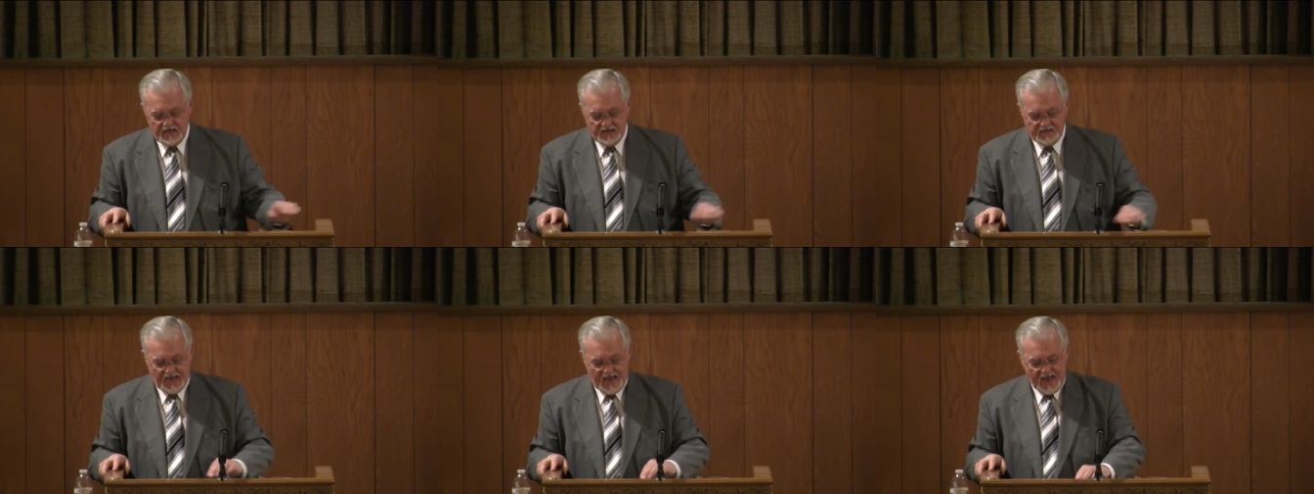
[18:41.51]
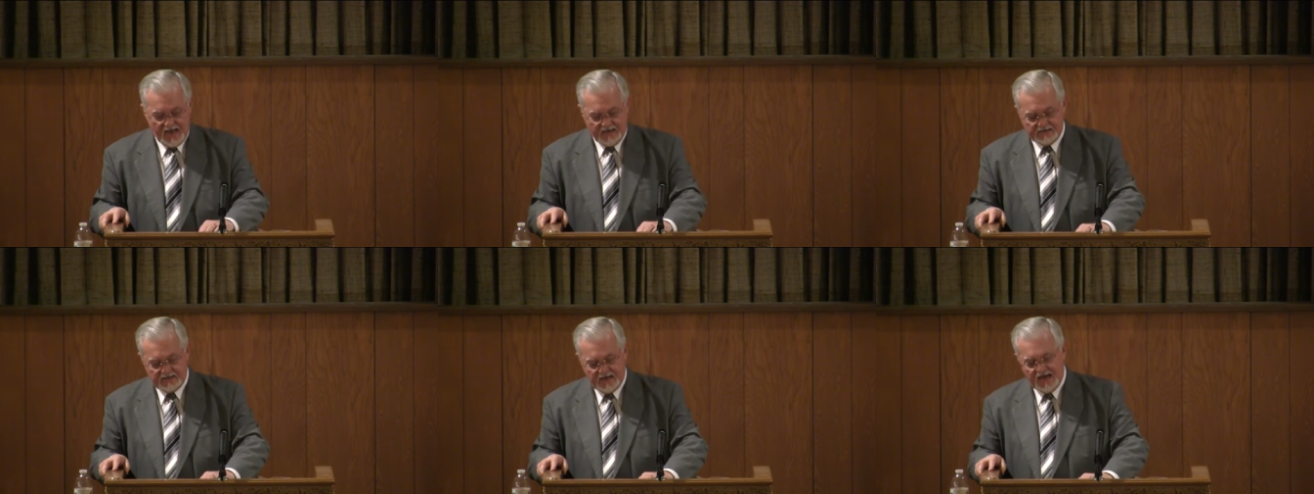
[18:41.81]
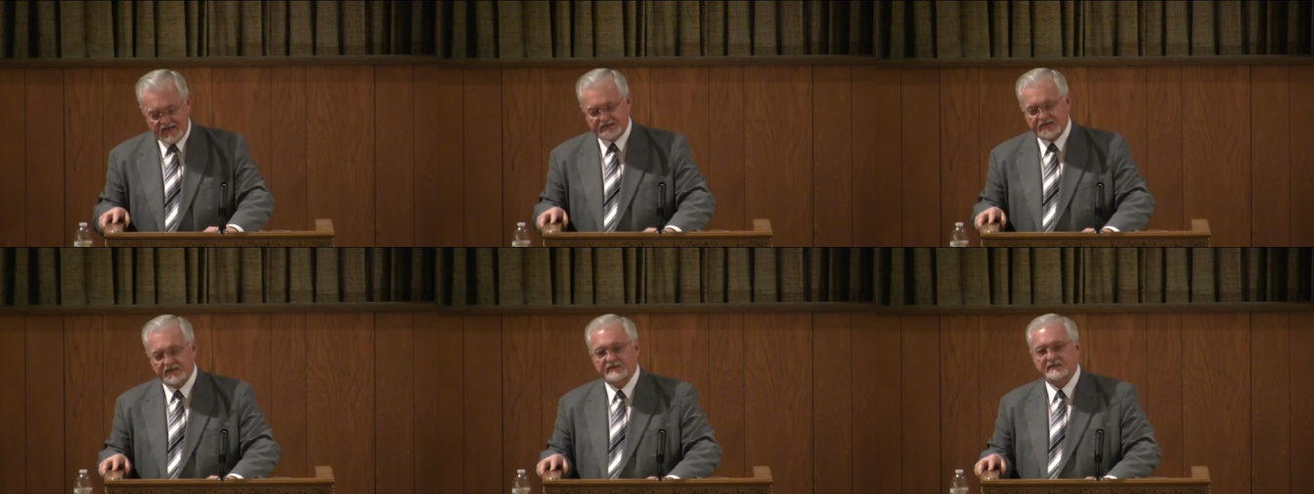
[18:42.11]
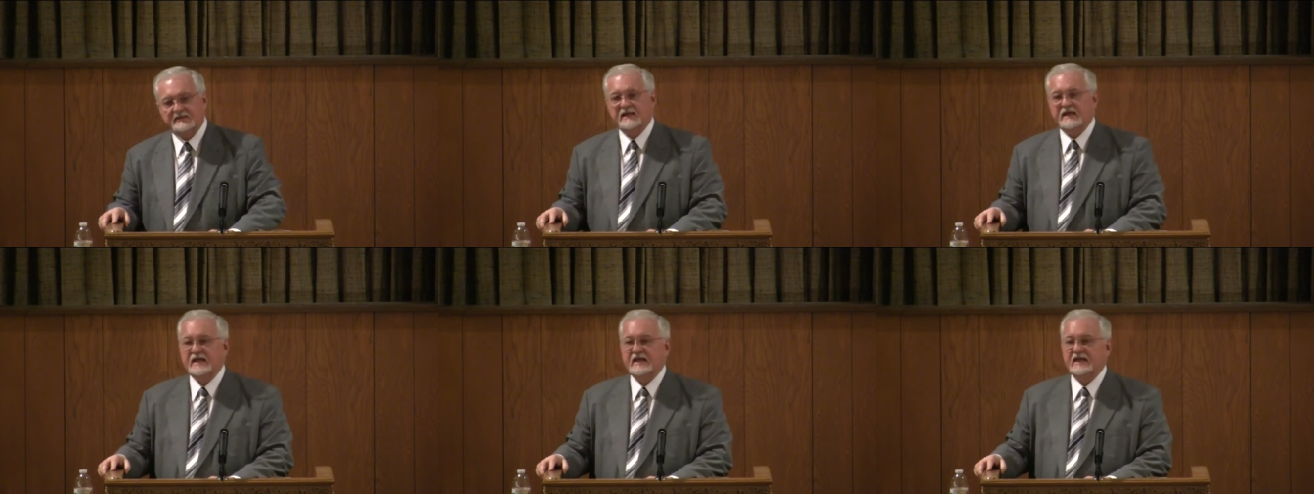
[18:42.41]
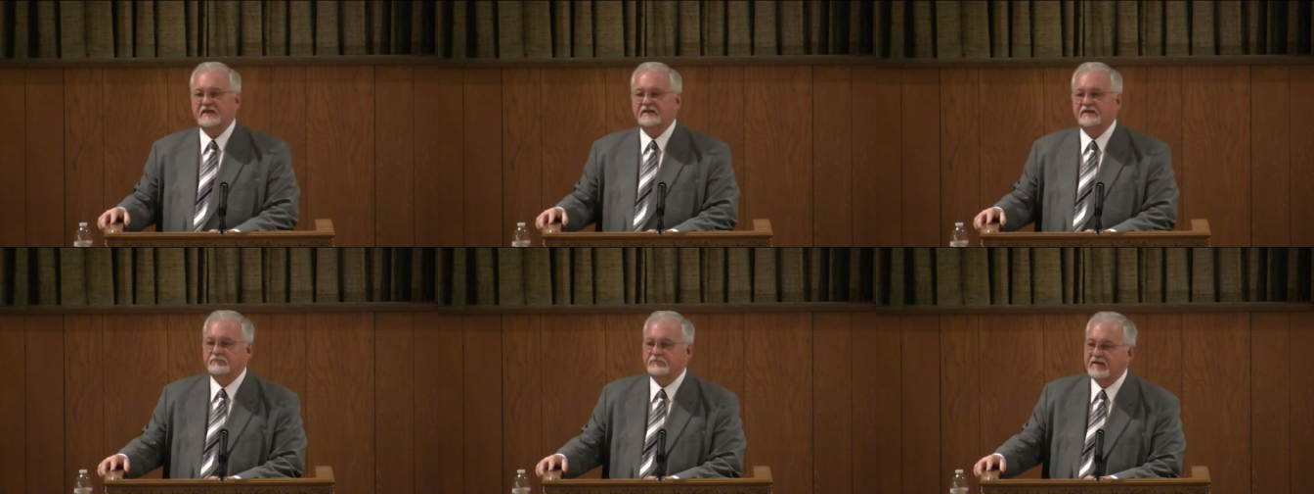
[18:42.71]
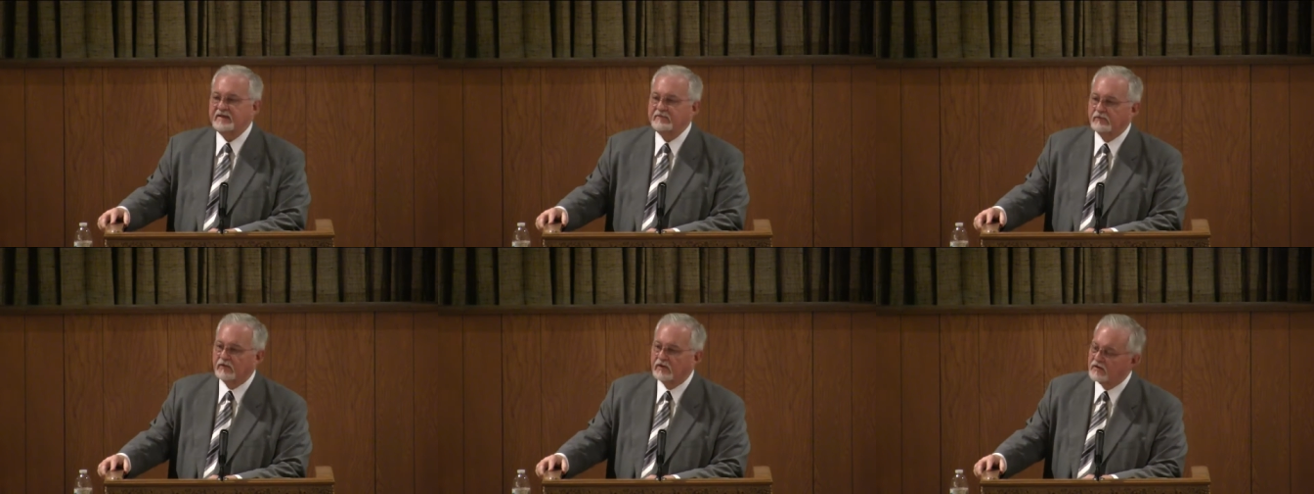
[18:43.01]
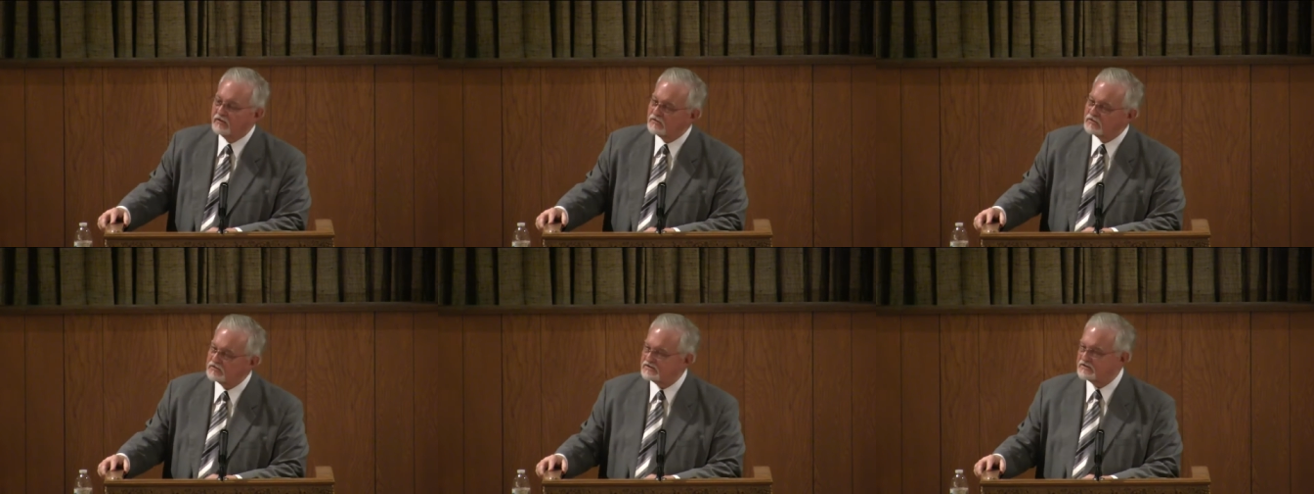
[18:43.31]
Now, I'd like to think that people
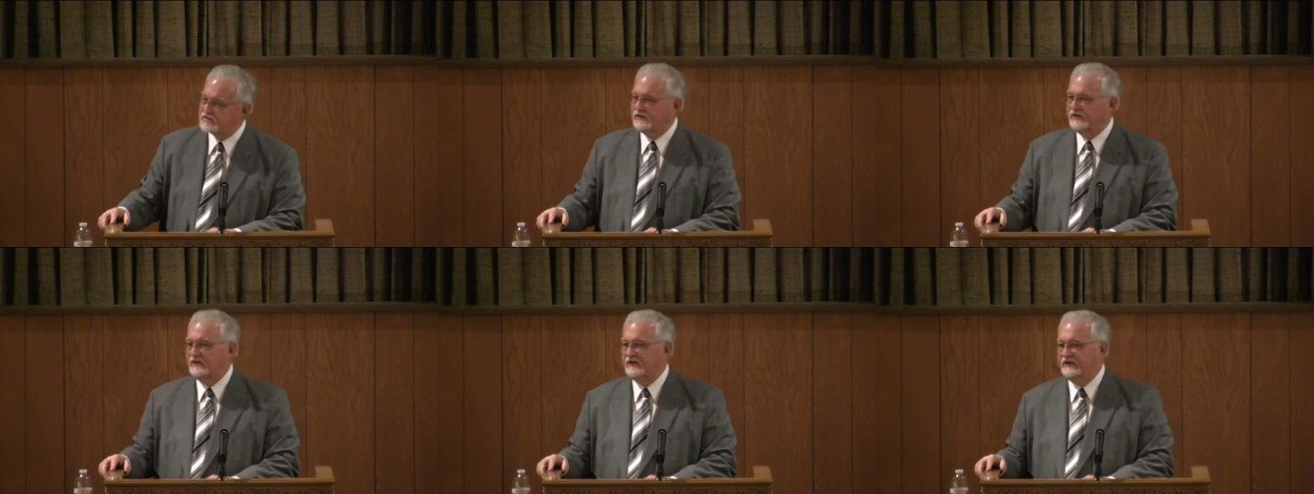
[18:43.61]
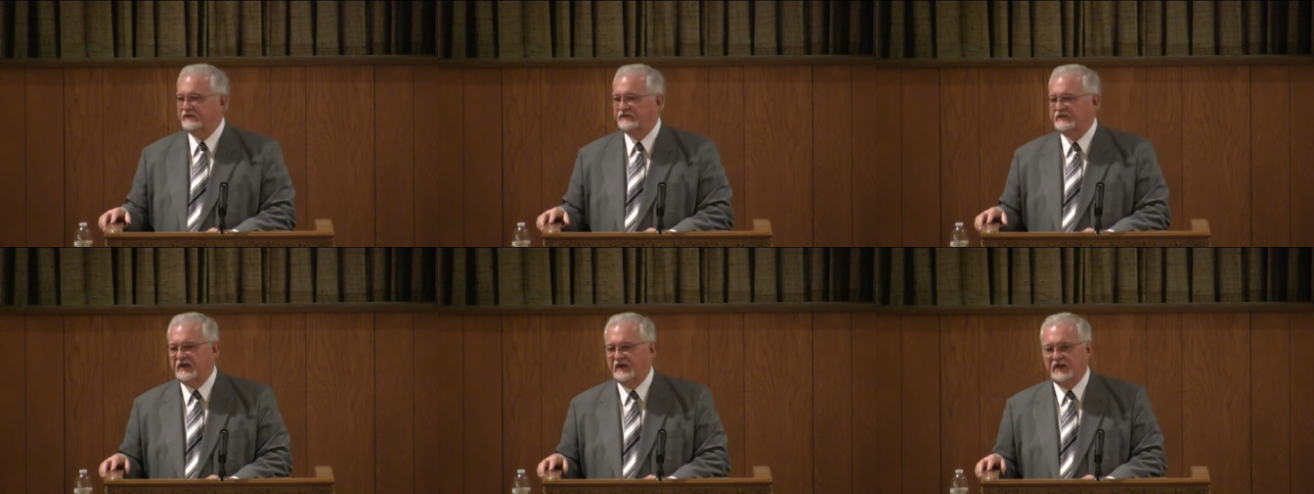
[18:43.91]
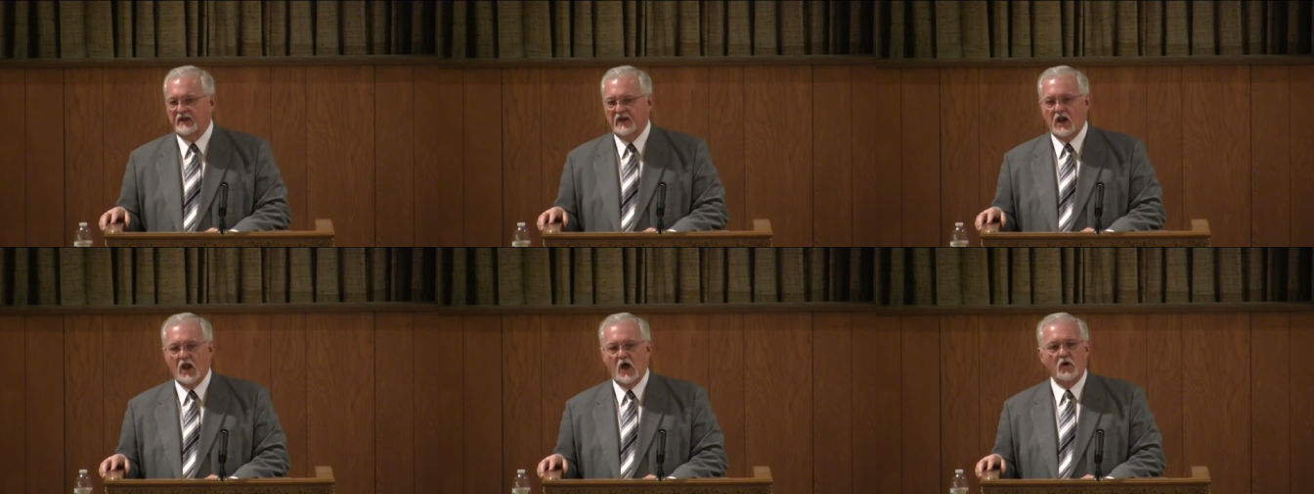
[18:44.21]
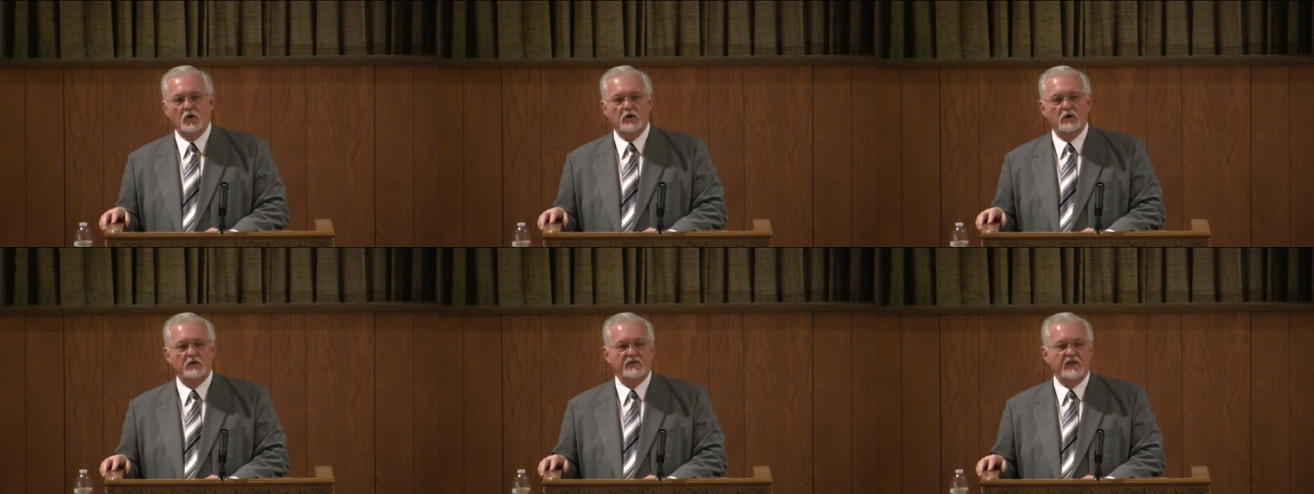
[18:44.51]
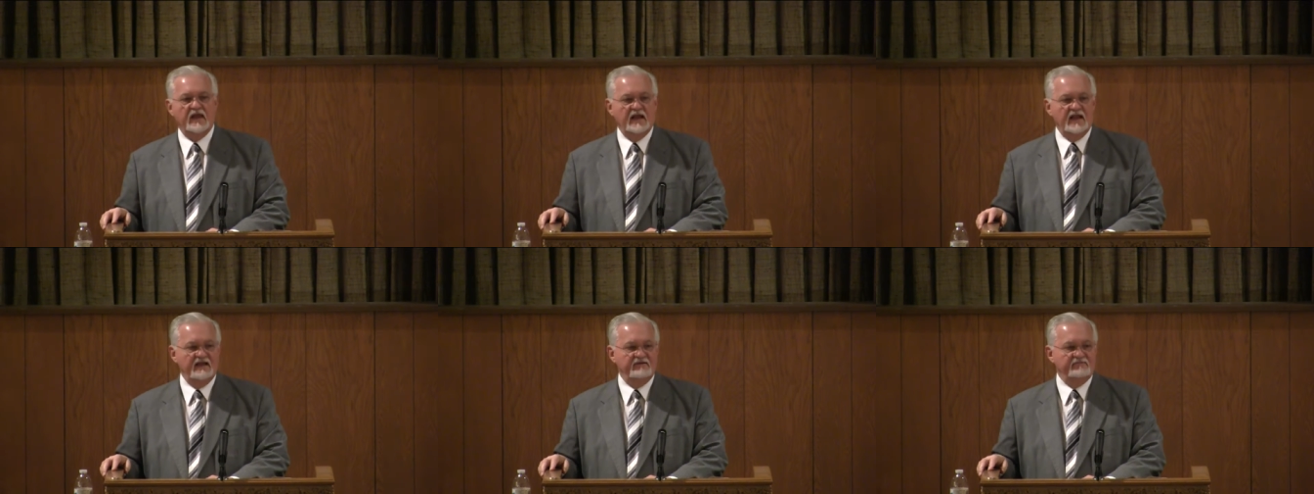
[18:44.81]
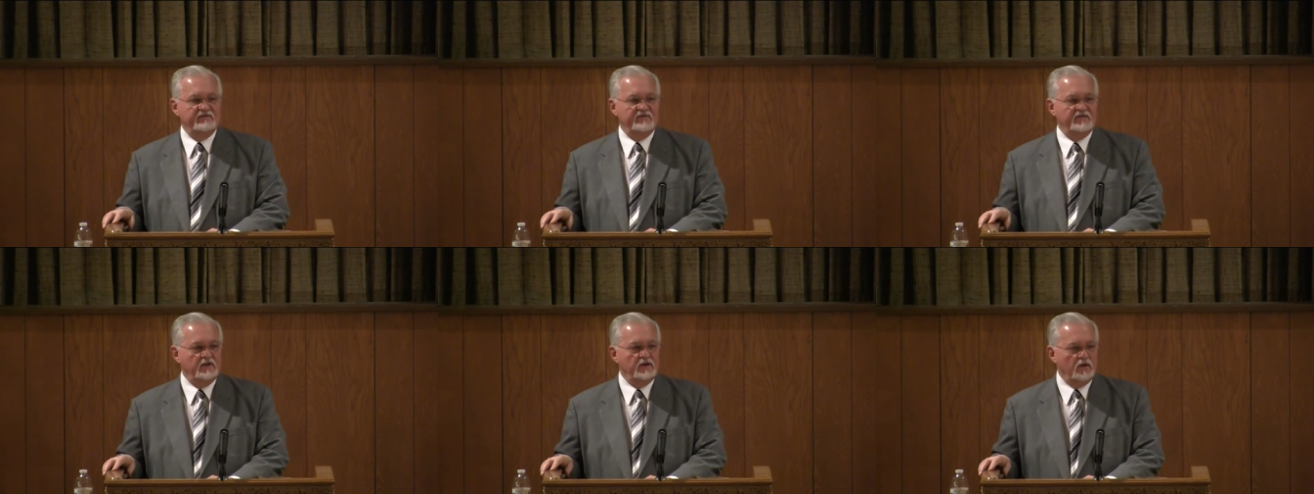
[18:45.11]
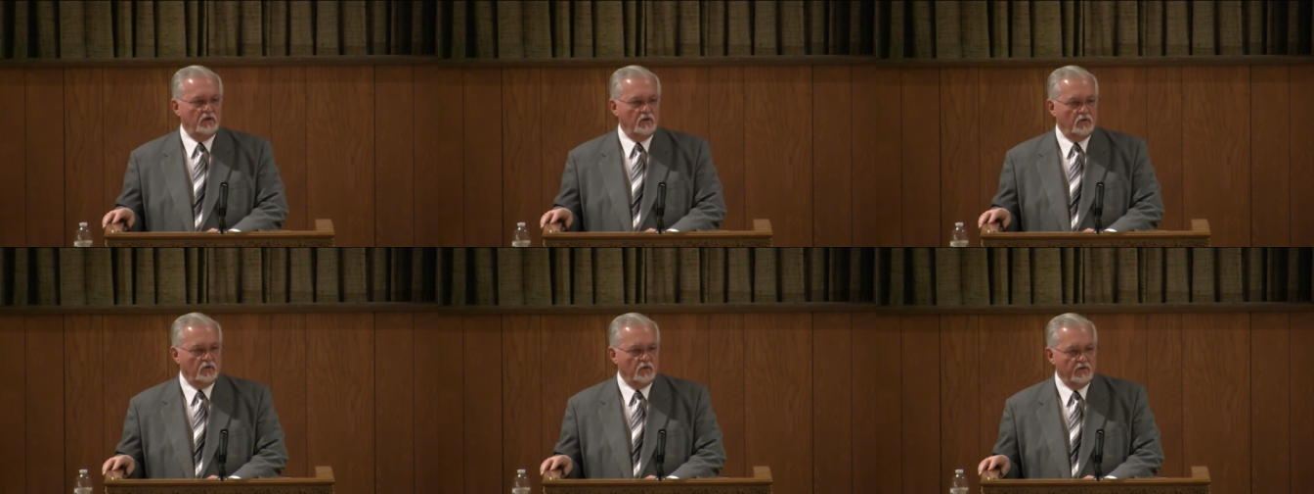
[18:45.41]
understood that the longer they live in the
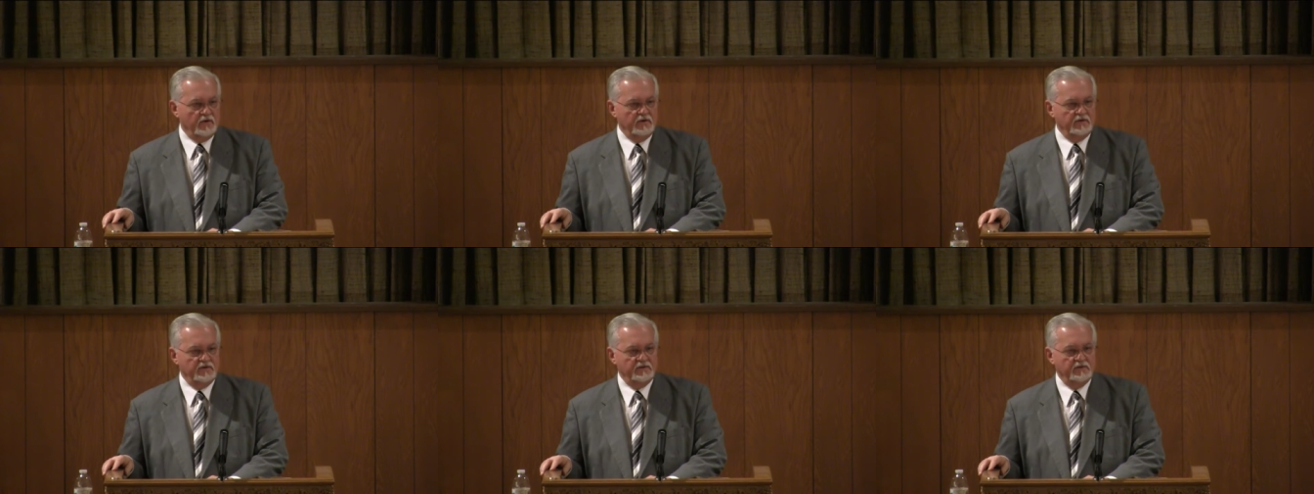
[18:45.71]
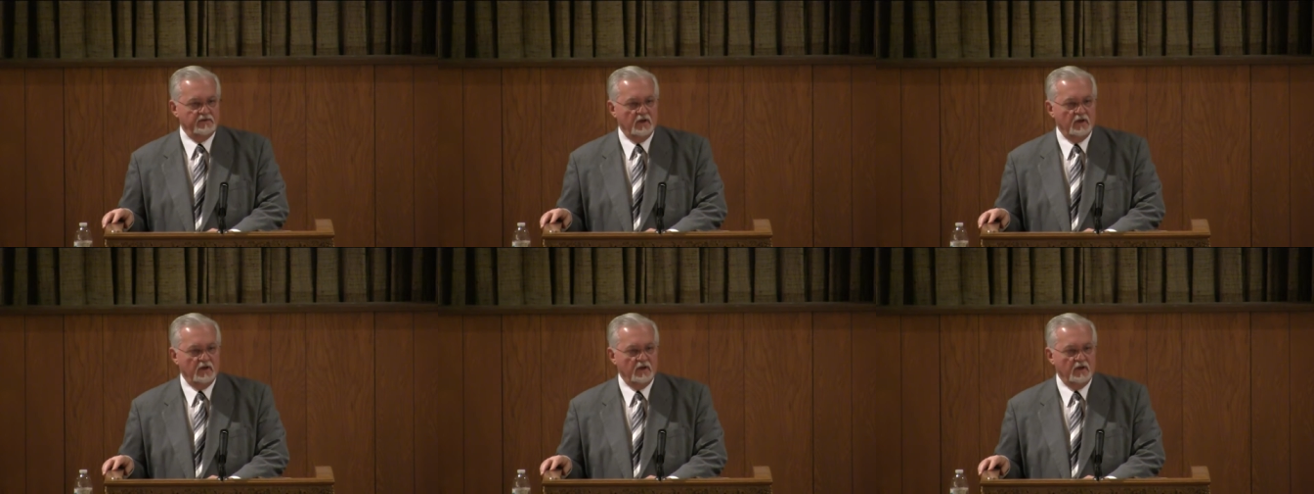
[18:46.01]
Lord,